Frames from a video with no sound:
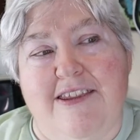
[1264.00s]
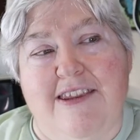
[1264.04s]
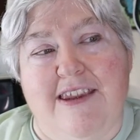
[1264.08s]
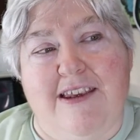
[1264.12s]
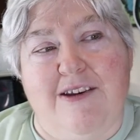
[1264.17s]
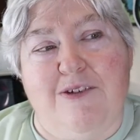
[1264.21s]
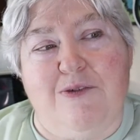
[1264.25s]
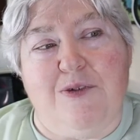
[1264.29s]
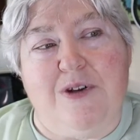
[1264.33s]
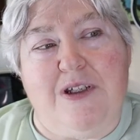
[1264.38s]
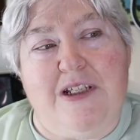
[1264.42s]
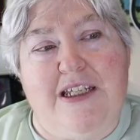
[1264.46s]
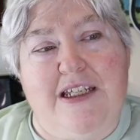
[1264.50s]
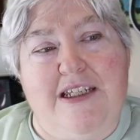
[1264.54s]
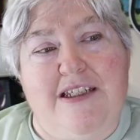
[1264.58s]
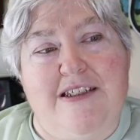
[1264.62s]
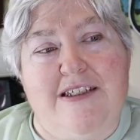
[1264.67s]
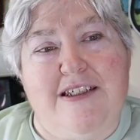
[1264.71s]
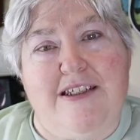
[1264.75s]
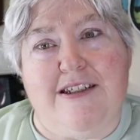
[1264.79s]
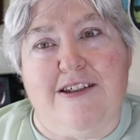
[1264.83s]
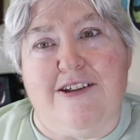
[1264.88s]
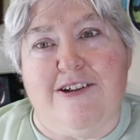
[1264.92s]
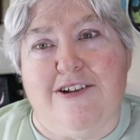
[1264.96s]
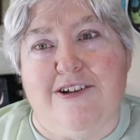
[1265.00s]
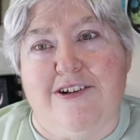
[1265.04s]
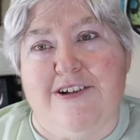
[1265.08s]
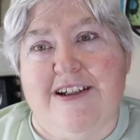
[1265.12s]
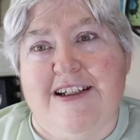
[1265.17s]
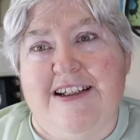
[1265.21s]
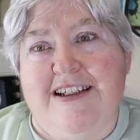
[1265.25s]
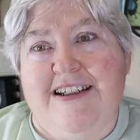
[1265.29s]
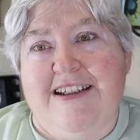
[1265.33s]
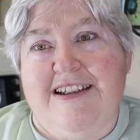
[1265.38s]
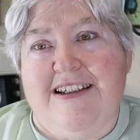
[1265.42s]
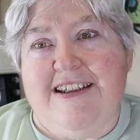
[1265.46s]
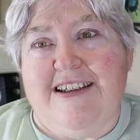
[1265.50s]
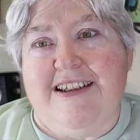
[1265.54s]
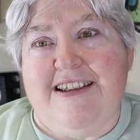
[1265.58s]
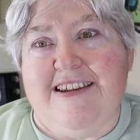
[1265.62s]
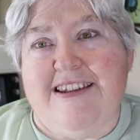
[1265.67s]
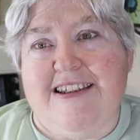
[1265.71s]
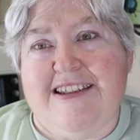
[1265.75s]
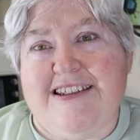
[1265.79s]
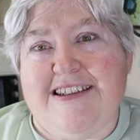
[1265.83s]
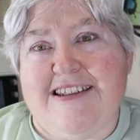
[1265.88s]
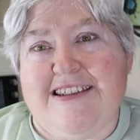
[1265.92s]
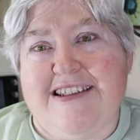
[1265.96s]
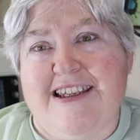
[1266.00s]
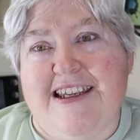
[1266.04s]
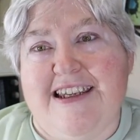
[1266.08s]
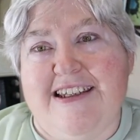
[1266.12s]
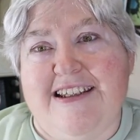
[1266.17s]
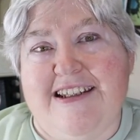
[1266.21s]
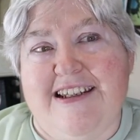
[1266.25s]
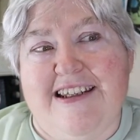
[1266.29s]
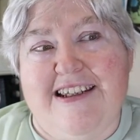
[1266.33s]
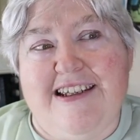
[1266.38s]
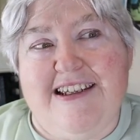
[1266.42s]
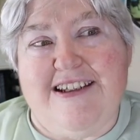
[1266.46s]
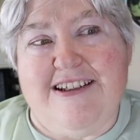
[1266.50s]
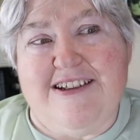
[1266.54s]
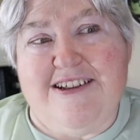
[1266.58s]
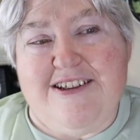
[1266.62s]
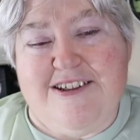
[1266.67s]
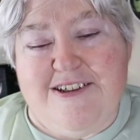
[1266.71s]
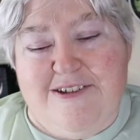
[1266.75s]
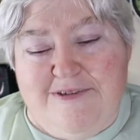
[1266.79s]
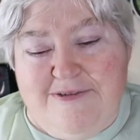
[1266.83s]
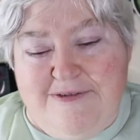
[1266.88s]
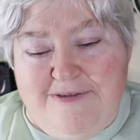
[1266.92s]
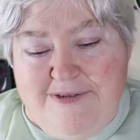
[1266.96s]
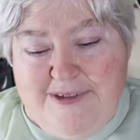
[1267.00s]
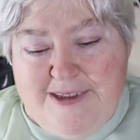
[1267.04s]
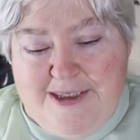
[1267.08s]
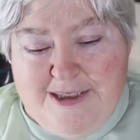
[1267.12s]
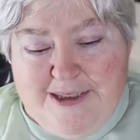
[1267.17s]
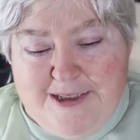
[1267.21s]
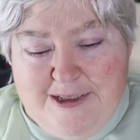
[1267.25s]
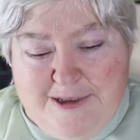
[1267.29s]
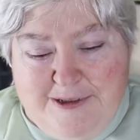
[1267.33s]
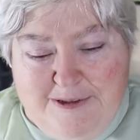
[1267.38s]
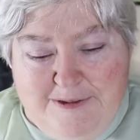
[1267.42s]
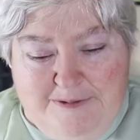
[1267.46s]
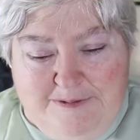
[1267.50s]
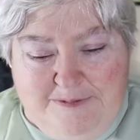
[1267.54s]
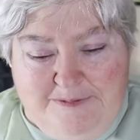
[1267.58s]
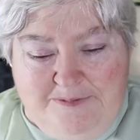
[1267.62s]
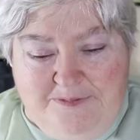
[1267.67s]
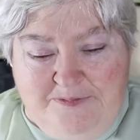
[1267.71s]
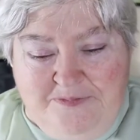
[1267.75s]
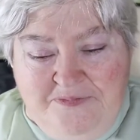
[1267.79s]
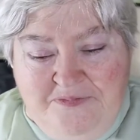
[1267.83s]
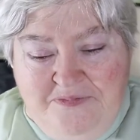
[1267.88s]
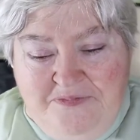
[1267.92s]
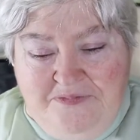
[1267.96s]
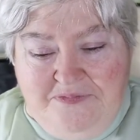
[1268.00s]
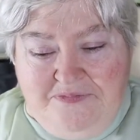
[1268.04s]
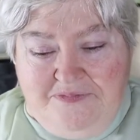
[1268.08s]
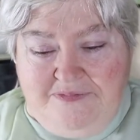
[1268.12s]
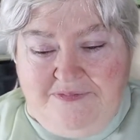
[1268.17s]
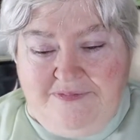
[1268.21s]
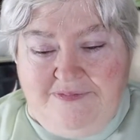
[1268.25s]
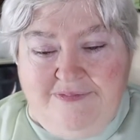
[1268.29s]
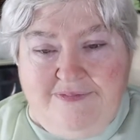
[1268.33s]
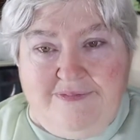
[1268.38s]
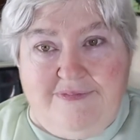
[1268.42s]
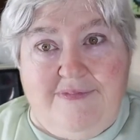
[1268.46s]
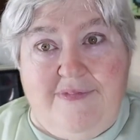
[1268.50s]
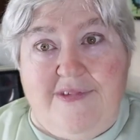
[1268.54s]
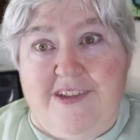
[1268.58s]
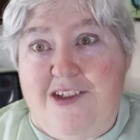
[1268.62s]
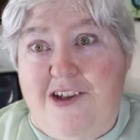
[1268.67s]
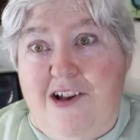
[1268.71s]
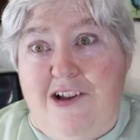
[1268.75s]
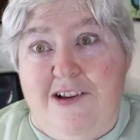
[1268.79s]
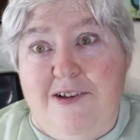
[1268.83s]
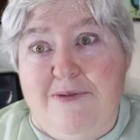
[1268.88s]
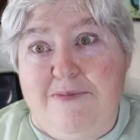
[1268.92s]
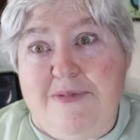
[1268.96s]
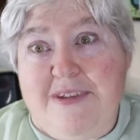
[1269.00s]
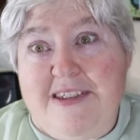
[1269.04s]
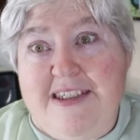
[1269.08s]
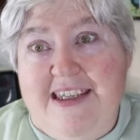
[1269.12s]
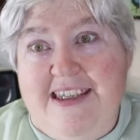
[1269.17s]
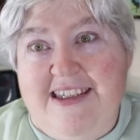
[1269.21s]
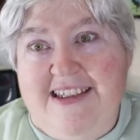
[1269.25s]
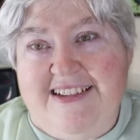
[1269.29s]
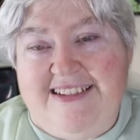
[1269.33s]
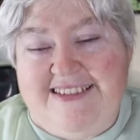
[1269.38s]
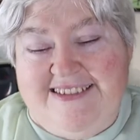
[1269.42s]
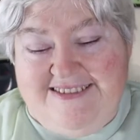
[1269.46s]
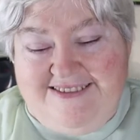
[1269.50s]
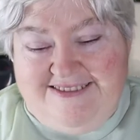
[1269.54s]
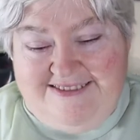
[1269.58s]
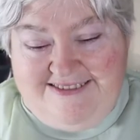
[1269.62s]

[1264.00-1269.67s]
think we need to hear in this day and age. So... That's all I'm saying.